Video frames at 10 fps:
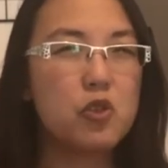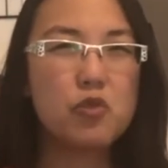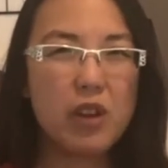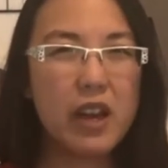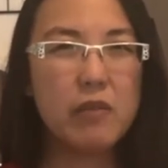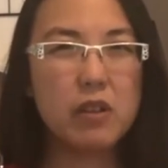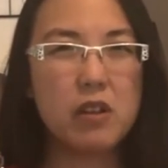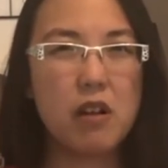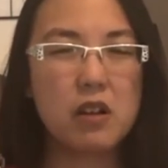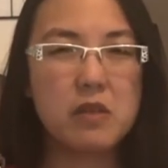trying
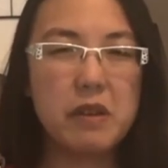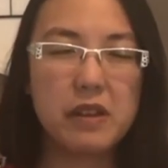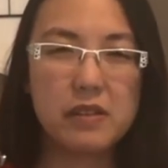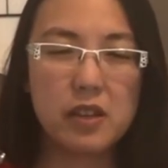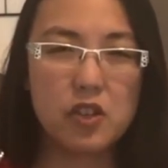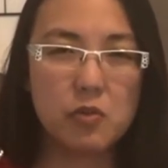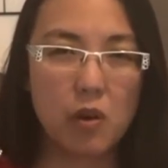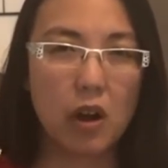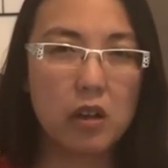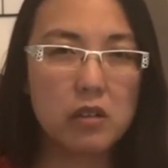really hard to make this kitchen
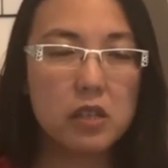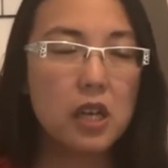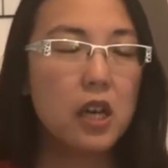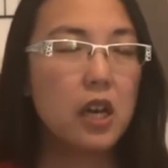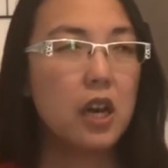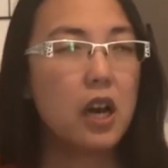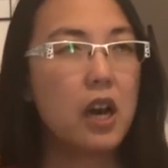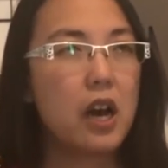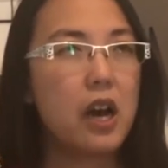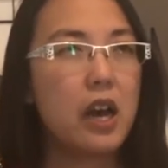work.
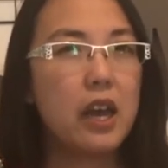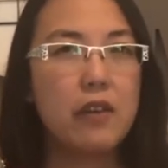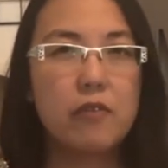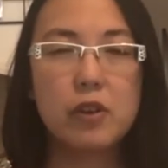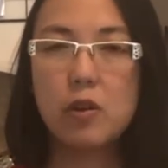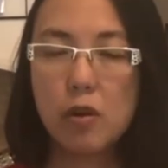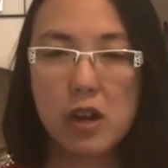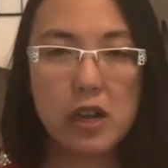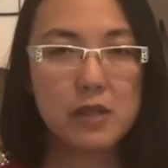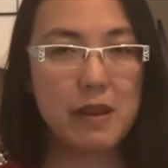I've
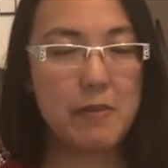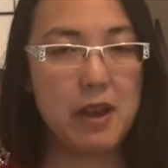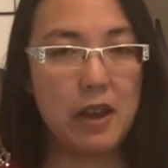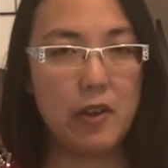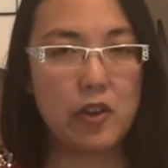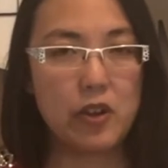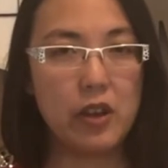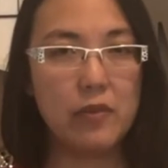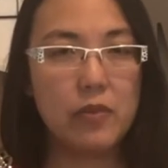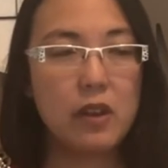reorganized my
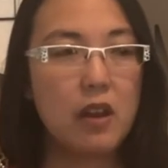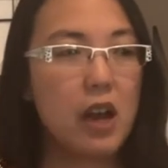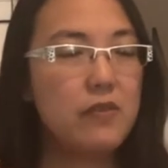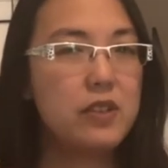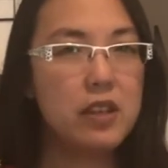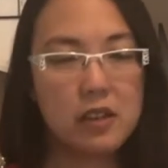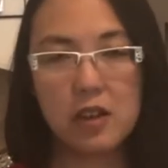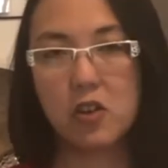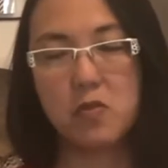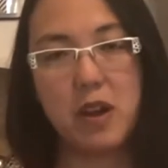pantry. I've
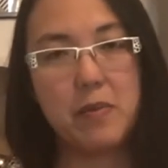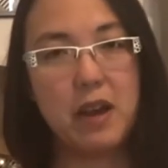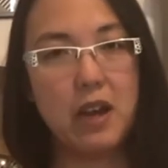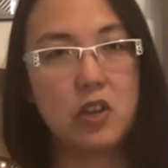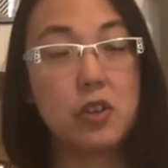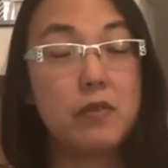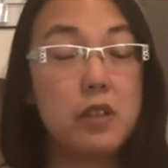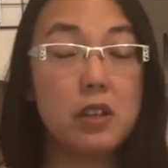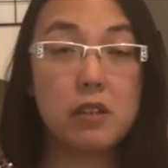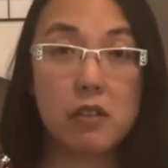decluttered my pantry. I've
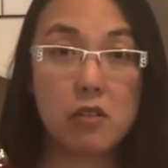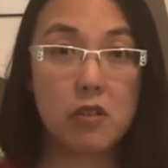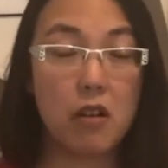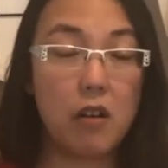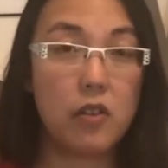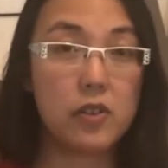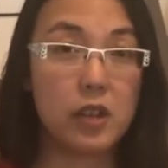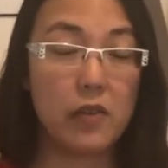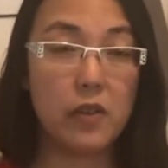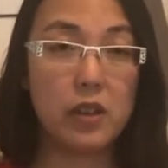decluttered all the
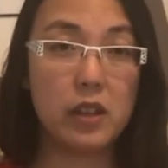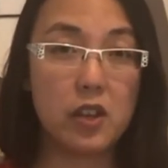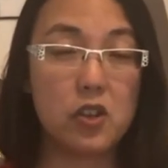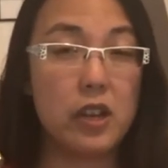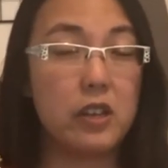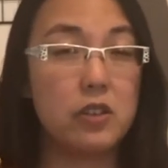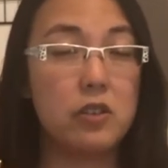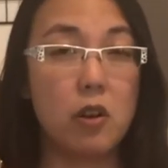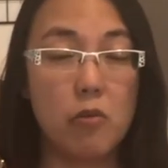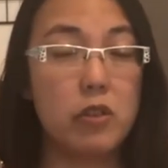stuff in the kitchen I
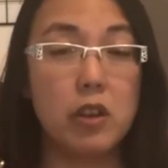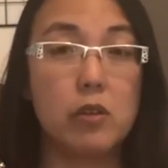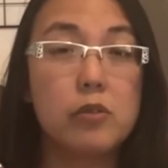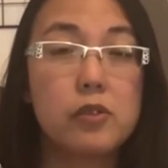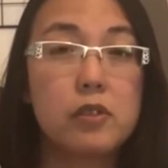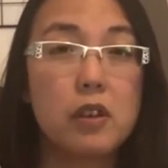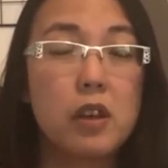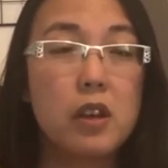don't use,